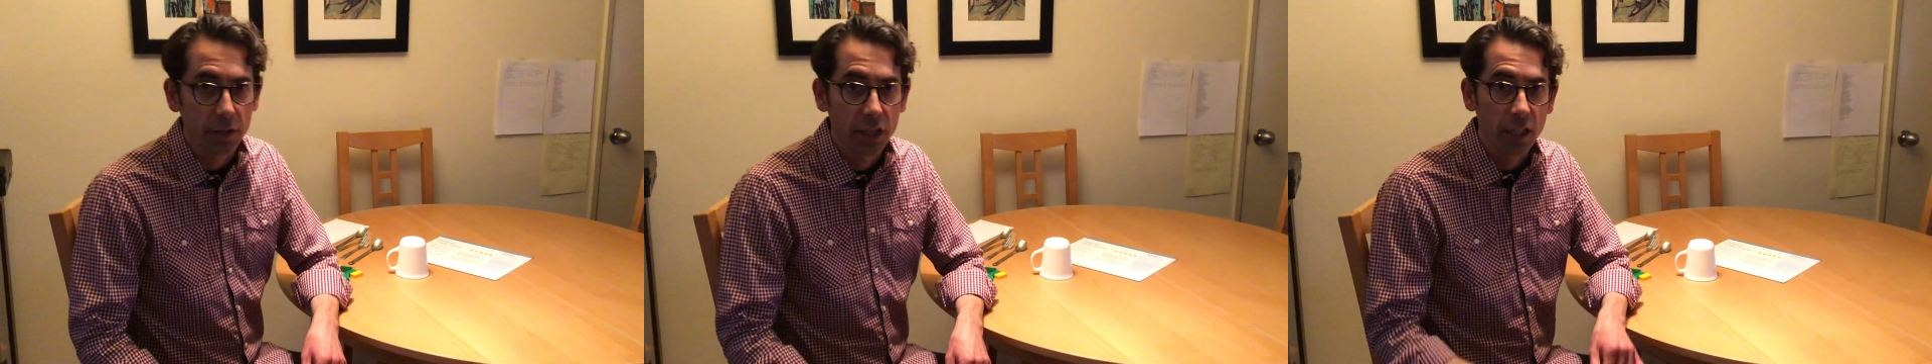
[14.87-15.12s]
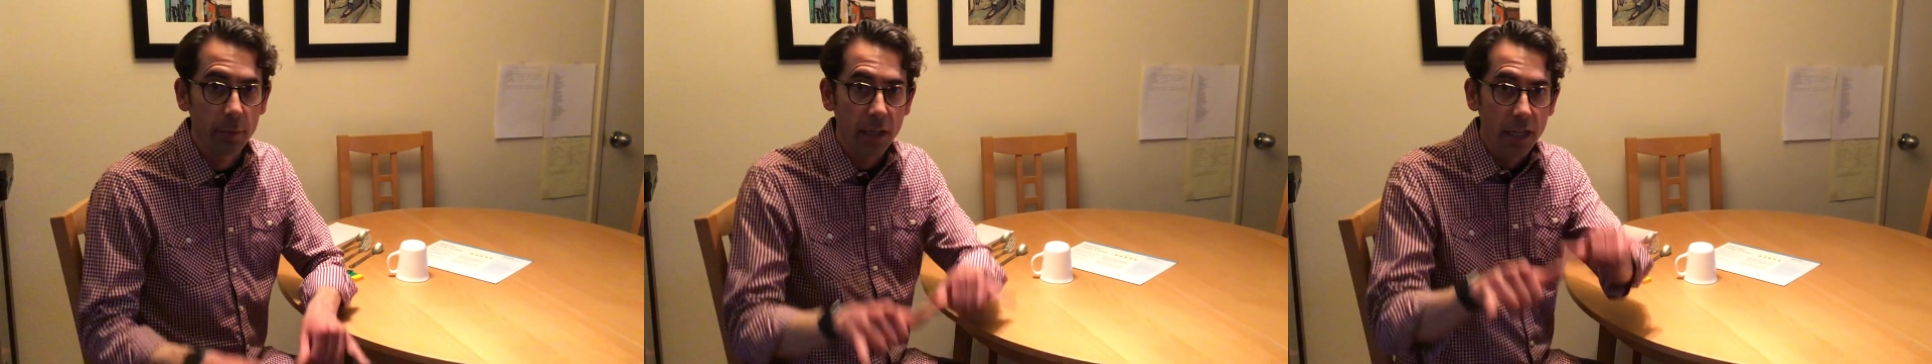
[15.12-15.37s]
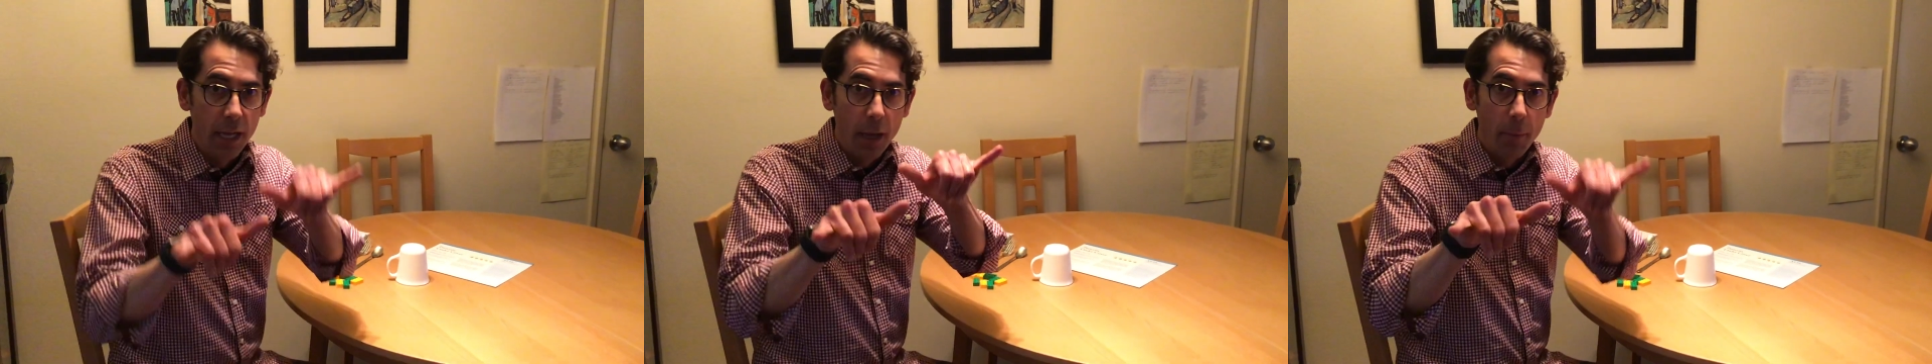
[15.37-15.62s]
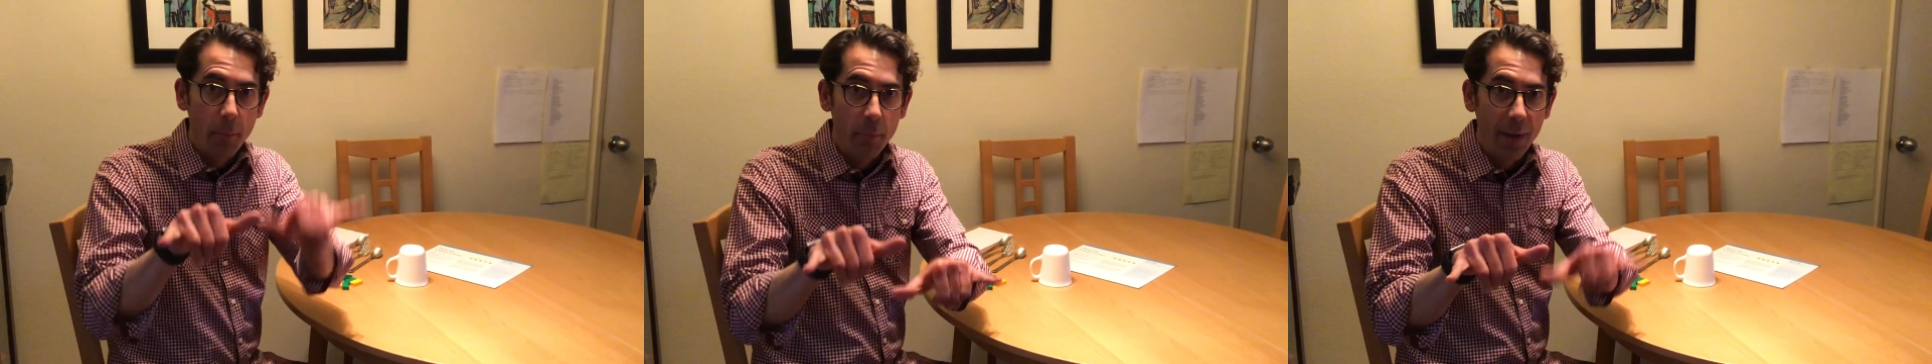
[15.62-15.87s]
is going to be
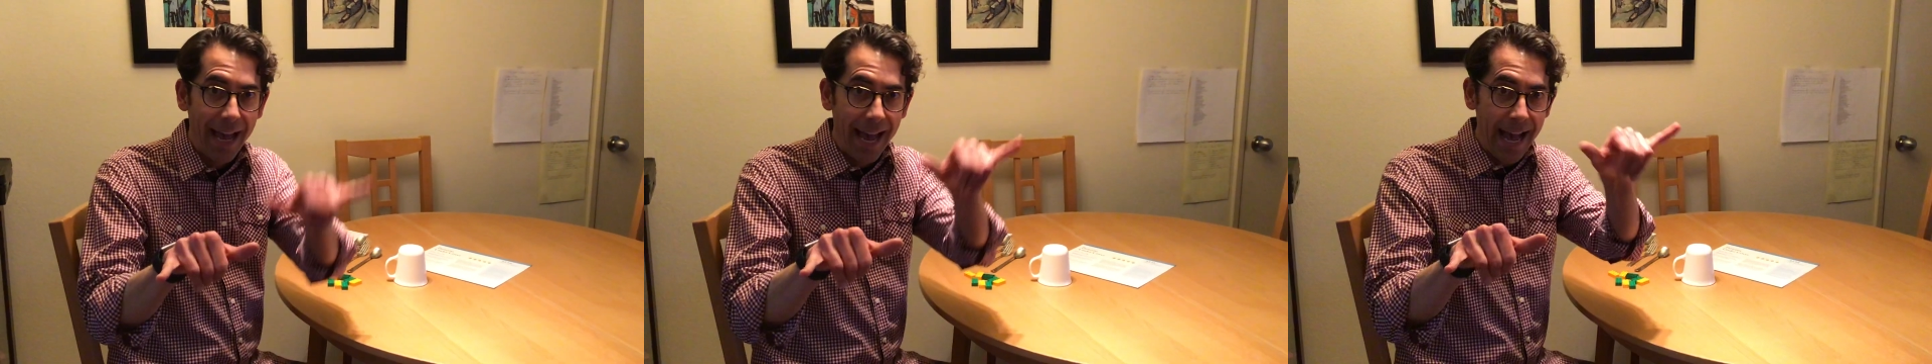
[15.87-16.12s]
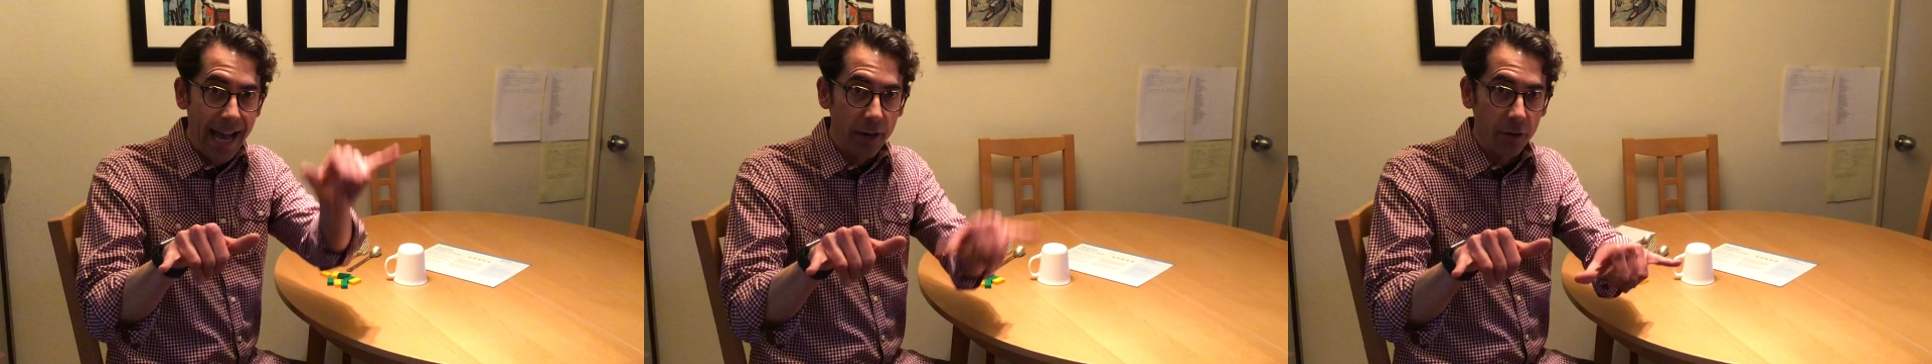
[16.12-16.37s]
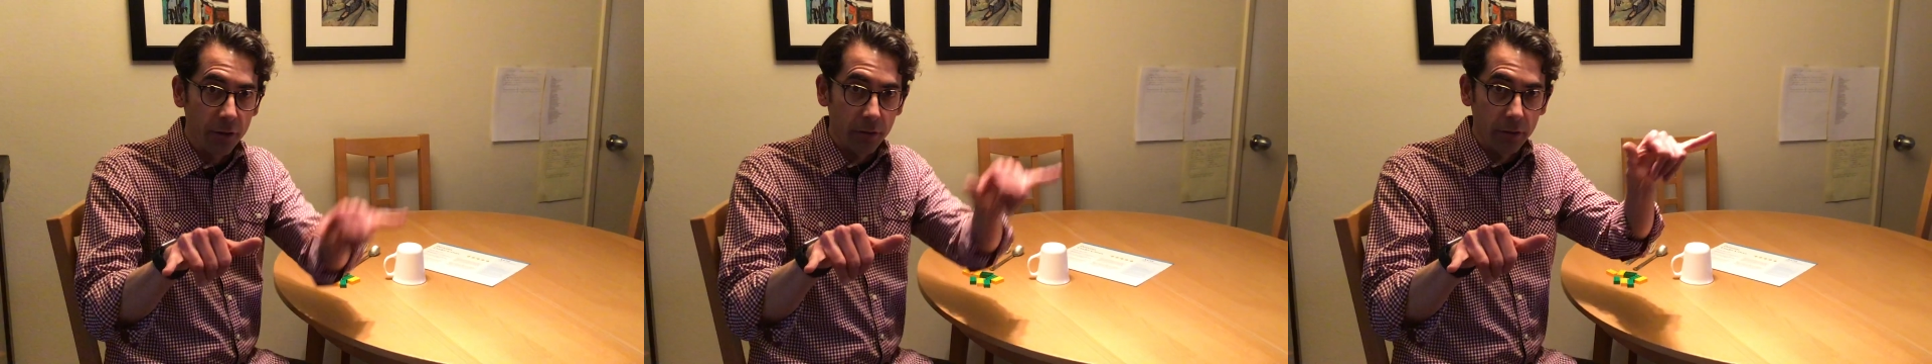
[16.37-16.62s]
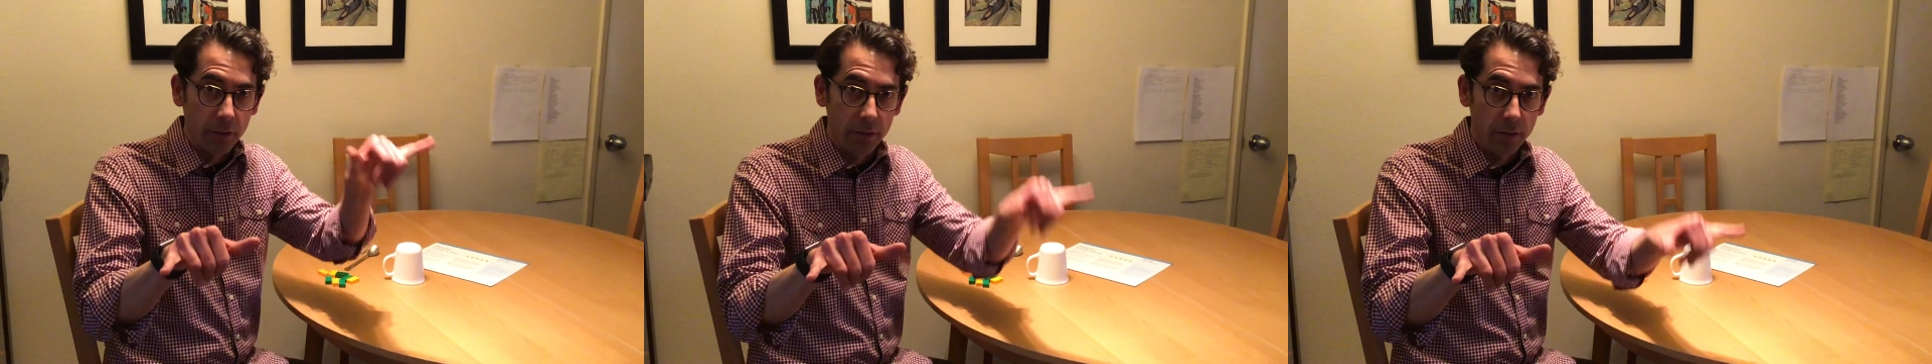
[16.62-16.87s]

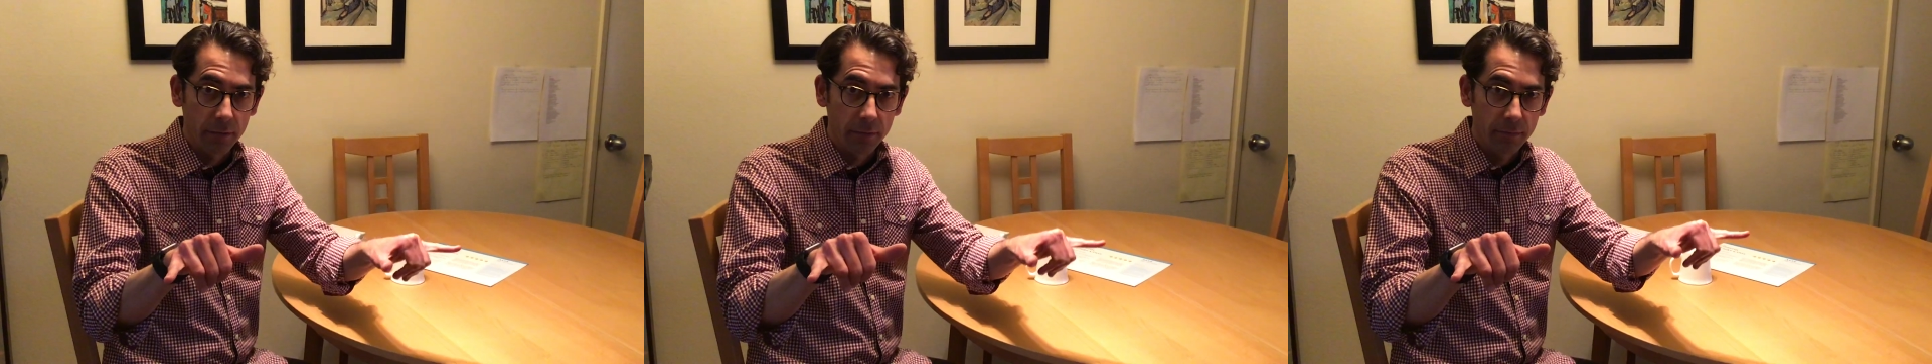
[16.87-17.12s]
patterns.